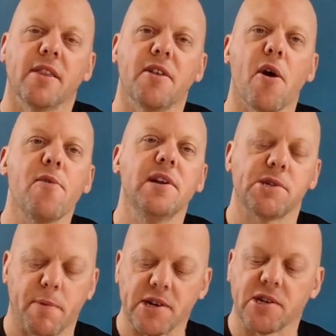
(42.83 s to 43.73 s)
the only
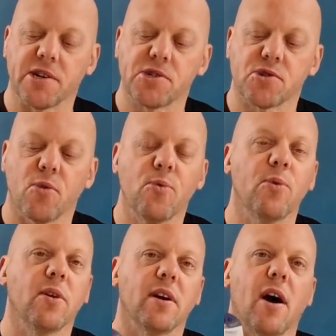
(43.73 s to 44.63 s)
specialist
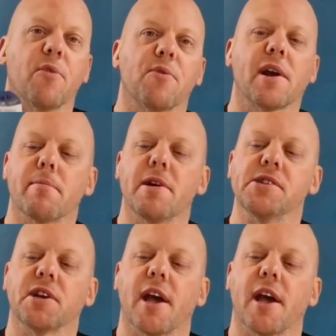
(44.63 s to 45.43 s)
tool I recommend you